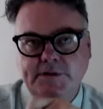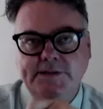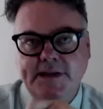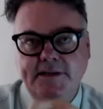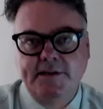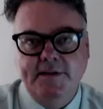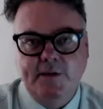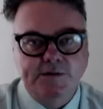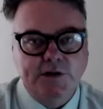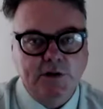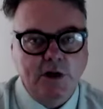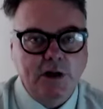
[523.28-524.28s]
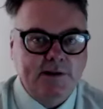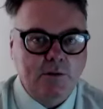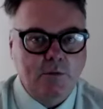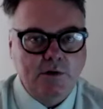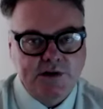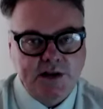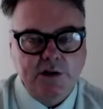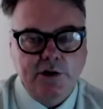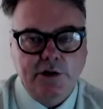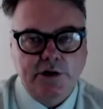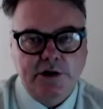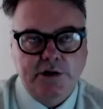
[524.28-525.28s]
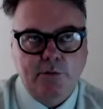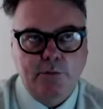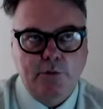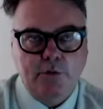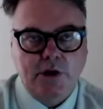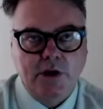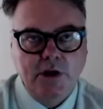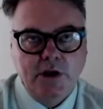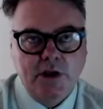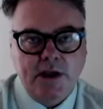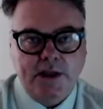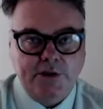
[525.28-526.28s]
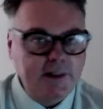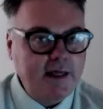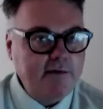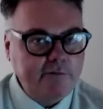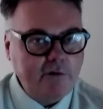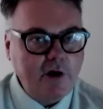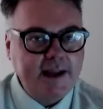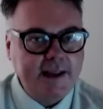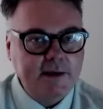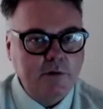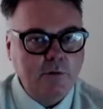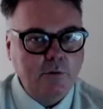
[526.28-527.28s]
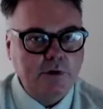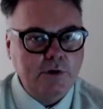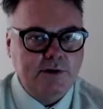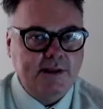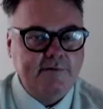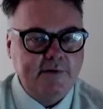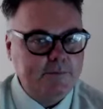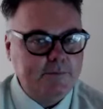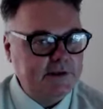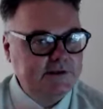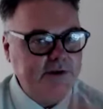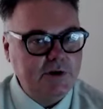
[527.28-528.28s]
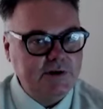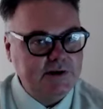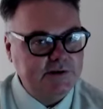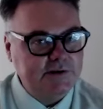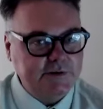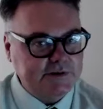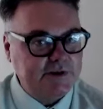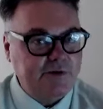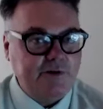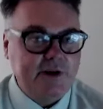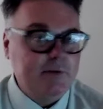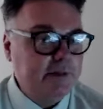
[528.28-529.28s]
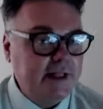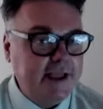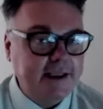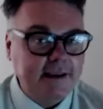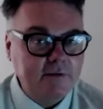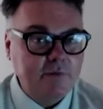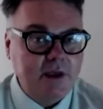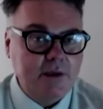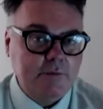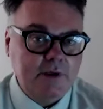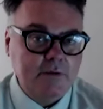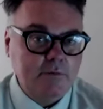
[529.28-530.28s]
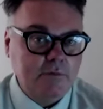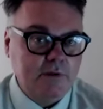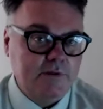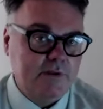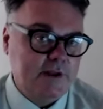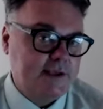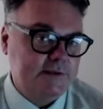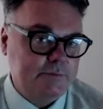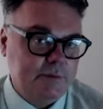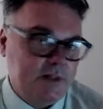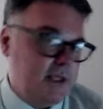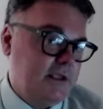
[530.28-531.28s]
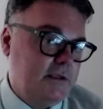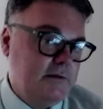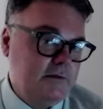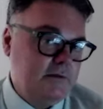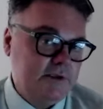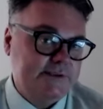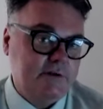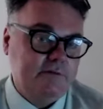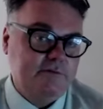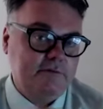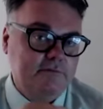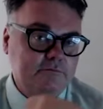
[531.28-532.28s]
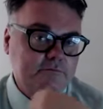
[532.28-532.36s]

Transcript: said that there was a lot that wasn't included in the book, and you love writing. Would it ever be turned into a screenplay, maybe, with an actor playing yourself?